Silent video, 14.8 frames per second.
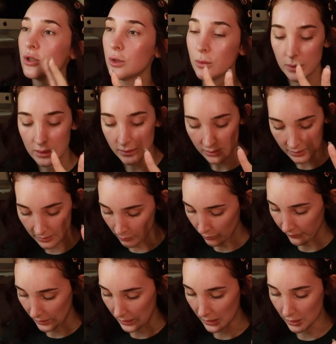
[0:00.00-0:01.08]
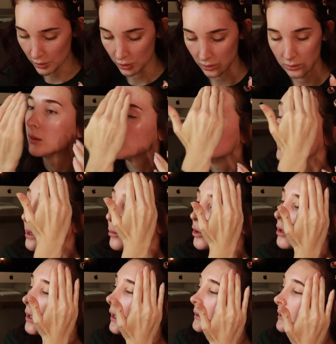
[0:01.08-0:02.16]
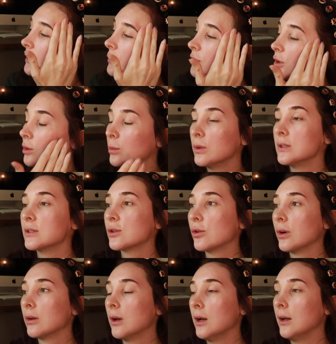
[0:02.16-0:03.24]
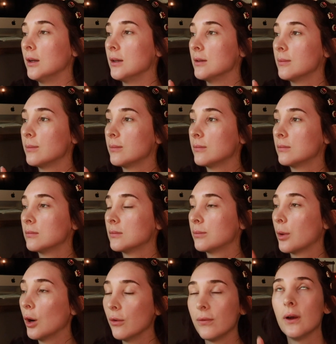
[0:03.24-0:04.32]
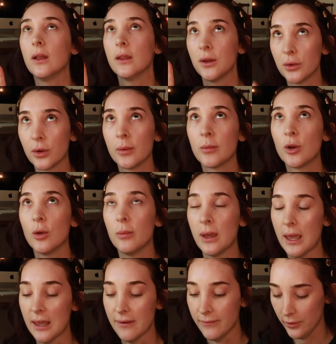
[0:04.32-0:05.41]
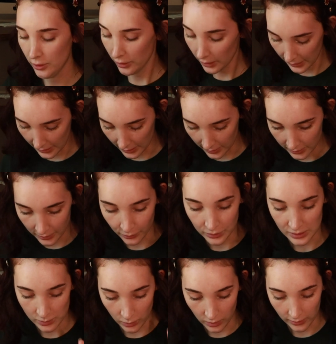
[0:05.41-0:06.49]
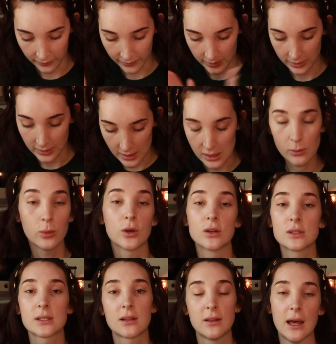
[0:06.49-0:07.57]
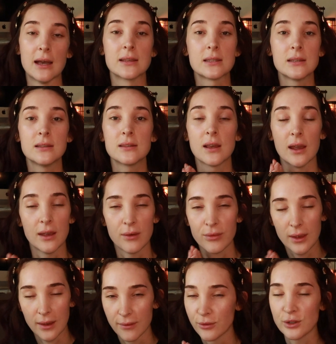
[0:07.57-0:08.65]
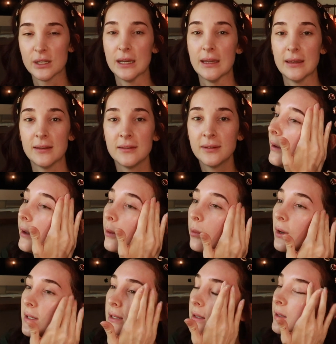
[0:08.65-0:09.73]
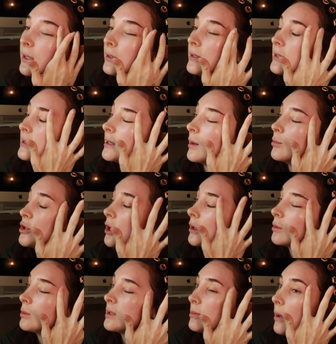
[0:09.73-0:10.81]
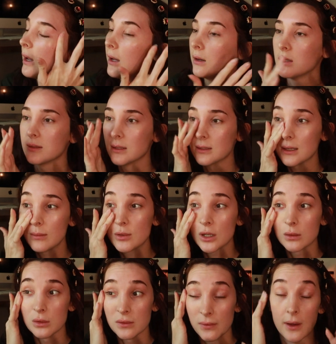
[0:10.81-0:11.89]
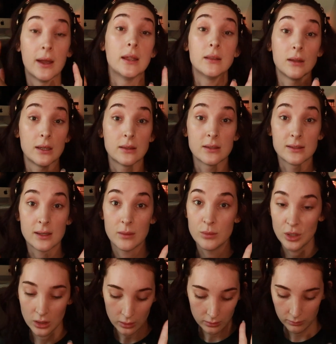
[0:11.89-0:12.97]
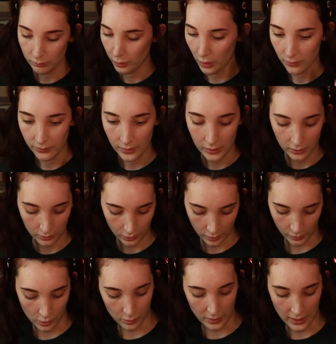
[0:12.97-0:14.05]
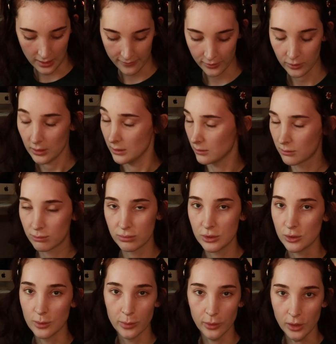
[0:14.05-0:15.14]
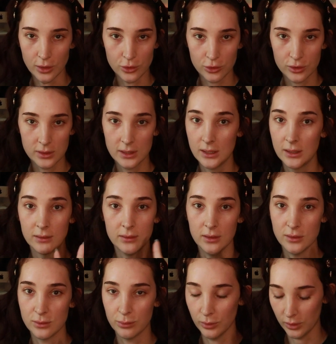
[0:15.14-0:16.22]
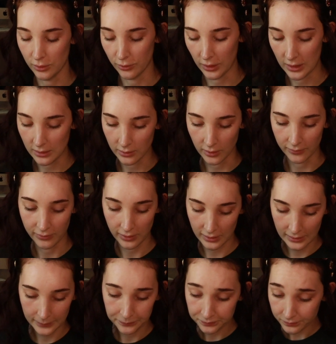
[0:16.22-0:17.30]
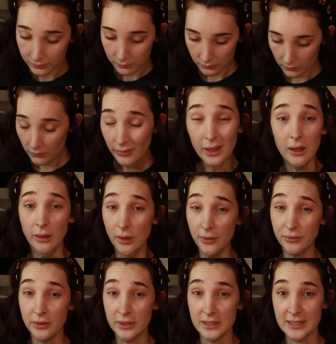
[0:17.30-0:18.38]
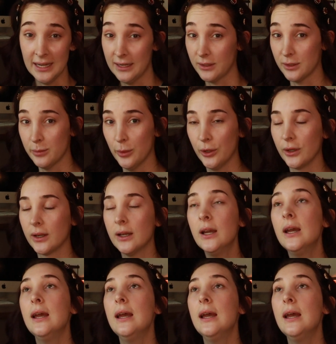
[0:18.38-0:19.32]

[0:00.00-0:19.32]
two weeks of summer vacation. The summer class I took was uh, profiling criminal behavior and it was one of the worst classes I have ever taken. It wasn't that the subject was bad because the subject was fine. Like the subject profiling criminal behavior that's super interesting. It's really great. Loved that. I loved the textbook